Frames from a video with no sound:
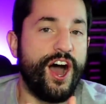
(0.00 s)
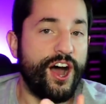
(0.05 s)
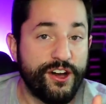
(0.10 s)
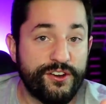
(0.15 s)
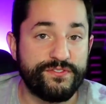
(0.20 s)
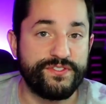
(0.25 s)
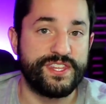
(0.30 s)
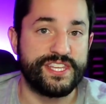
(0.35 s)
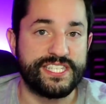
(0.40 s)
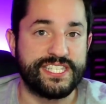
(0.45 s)

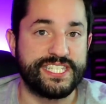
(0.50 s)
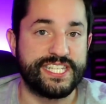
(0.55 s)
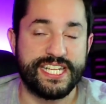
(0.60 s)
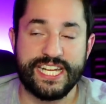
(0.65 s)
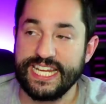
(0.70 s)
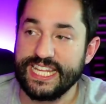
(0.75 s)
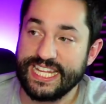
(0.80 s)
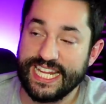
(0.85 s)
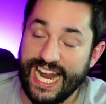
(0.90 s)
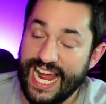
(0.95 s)
of this
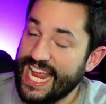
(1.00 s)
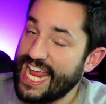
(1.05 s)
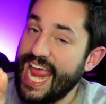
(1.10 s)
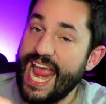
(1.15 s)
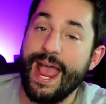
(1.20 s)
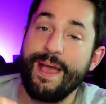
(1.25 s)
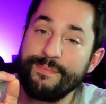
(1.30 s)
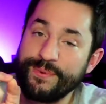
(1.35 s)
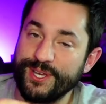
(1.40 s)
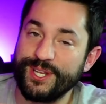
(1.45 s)
city that I
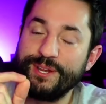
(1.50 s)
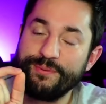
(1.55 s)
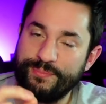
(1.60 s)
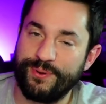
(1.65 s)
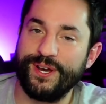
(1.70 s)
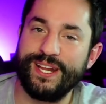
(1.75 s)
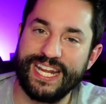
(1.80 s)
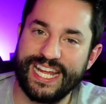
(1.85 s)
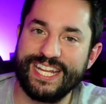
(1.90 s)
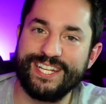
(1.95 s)
am going to
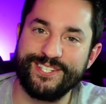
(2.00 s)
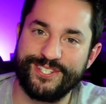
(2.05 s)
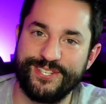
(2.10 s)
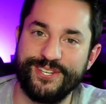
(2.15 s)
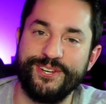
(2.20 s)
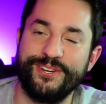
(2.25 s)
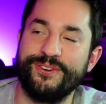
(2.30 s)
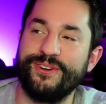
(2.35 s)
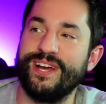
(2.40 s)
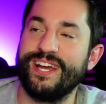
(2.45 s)
put
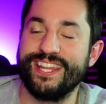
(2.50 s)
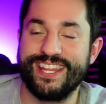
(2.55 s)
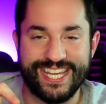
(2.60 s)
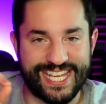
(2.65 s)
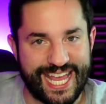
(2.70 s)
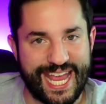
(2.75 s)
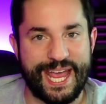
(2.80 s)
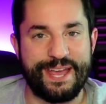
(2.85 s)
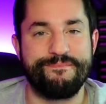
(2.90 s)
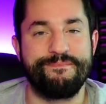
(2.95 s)
into the
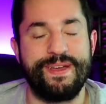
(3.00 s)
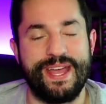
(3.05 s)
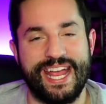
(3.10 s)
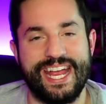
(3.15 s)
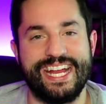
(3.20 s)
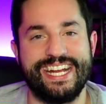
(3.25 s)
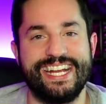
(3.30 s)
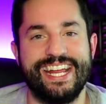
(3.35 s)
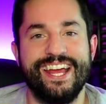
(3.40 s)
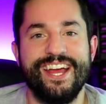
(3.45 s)

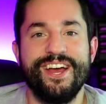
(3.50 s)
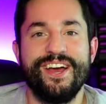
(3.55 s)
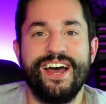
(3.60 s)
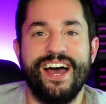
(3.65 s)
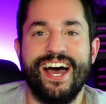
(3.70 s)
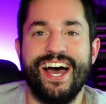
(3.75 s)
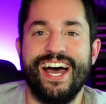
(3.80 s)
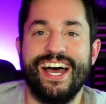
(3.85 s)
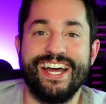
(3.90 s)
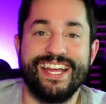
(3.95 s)
campaign
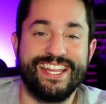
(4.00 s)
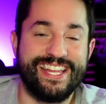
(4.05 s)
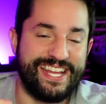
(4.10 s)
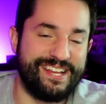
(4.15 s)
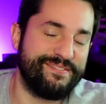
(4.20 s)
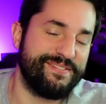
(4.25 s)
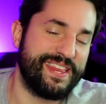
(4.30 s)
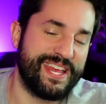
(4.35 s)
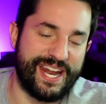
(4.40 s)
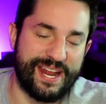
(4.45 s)
uh,
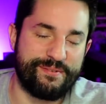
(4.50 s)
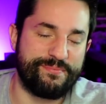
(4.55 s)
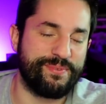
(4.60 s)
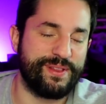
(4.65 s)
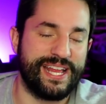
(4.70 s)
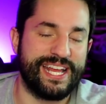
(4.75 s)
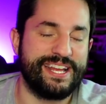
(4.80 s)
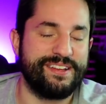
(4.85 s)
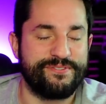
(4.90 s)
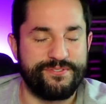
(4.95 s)
in, that I
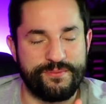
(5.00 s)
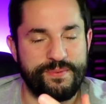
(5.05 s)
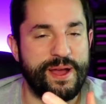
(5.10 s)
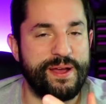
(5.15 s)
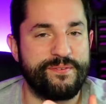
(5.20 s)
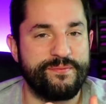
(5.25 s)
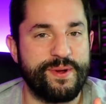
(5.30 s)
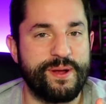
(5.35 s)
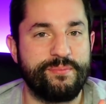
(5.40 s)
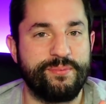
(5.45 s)
play for
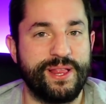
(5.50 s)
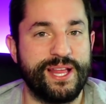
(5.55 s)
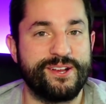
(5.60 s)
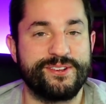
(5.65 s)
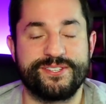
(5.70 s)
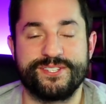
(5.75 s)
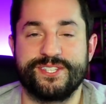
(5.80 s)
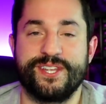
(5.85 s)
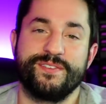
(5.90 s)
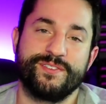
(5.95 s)
my, my
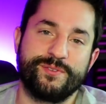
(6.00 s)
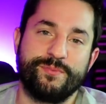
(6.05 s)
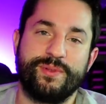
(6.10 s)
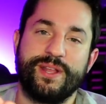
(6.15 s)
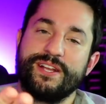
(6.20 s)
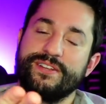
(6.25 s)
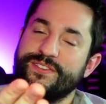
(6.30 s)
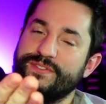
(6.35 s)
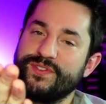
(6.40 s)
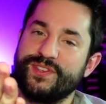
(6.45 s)
players and stuff. So
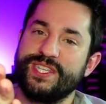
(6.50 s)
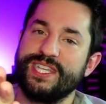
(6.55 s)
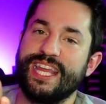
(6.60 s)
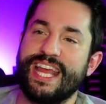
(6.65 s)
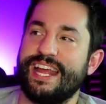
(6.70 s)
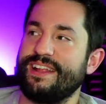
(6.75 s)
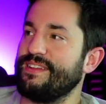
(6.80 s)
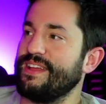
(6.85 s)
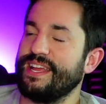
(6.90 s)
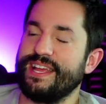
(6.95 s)
players, if you see
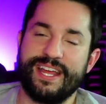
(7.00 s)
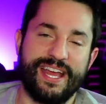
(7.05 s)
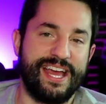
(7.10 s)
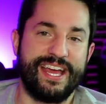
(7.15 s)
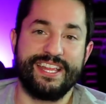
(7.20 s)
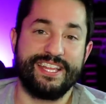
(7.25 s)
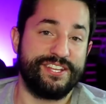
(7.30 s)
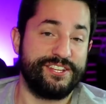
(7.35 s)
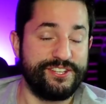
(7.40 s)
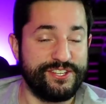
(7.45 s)
that, uh,
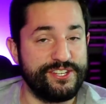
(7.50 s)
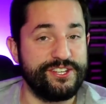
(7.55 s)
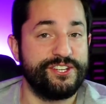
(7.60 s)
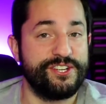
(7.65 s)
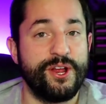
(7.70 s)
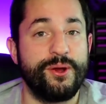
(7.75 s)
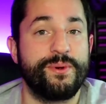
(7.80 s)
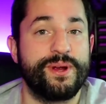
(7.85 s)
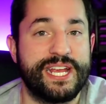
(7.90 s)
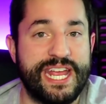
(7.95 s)
you
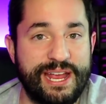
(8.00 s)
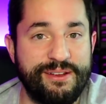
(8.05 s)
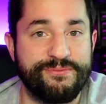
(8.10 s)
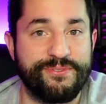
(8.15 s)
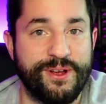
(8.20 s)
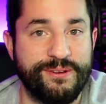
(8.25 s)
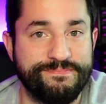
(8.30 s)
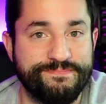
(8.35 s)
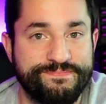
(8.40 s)
know where it came from.